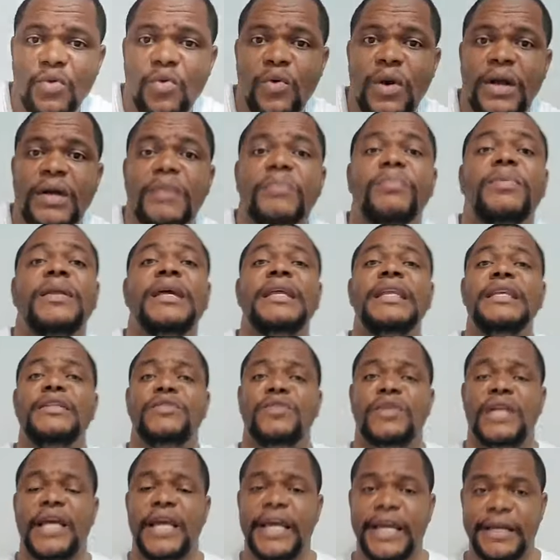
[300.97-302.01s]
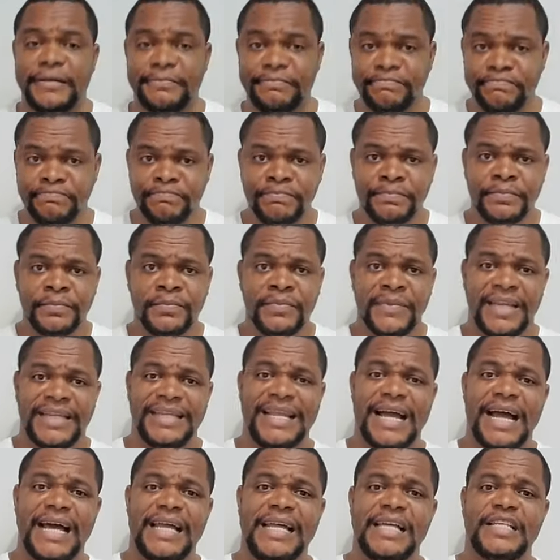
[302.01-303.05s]
who are complaining today
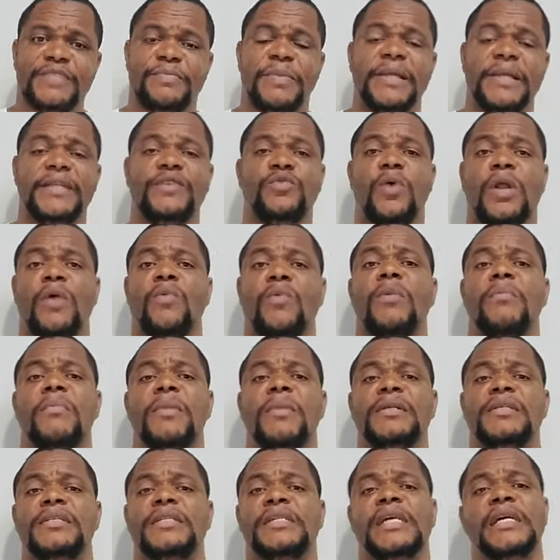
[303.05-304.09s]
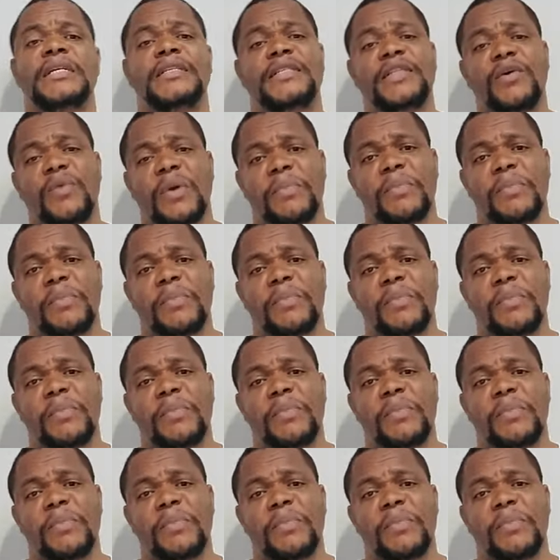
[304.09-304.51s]
that it's been 21 months since they were